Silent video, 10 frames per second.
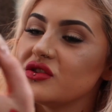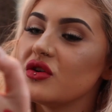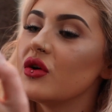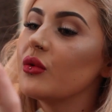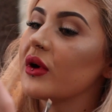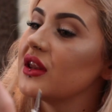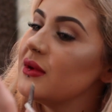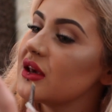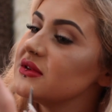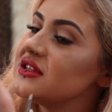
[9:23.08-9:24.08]
So when you
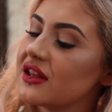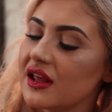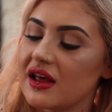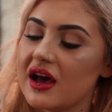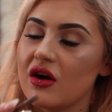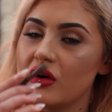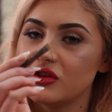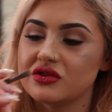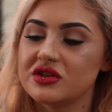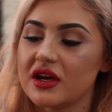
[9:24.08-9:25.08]
make a mistake like that, all
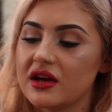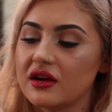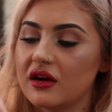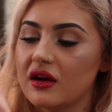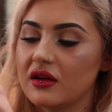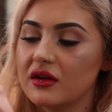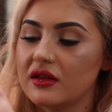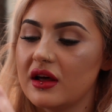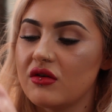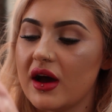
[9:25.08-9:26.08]
you do is you get your
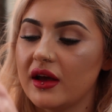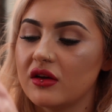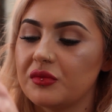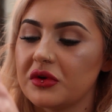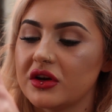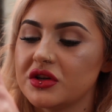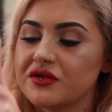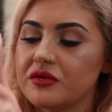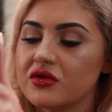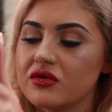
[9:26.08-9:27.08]
little angle brush
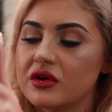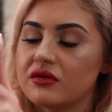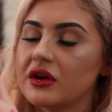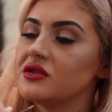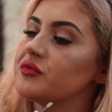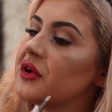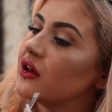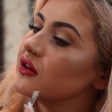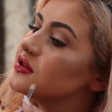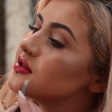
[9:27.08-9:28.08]
from going around your
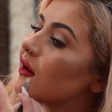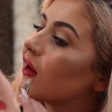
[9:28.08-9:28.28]
brows.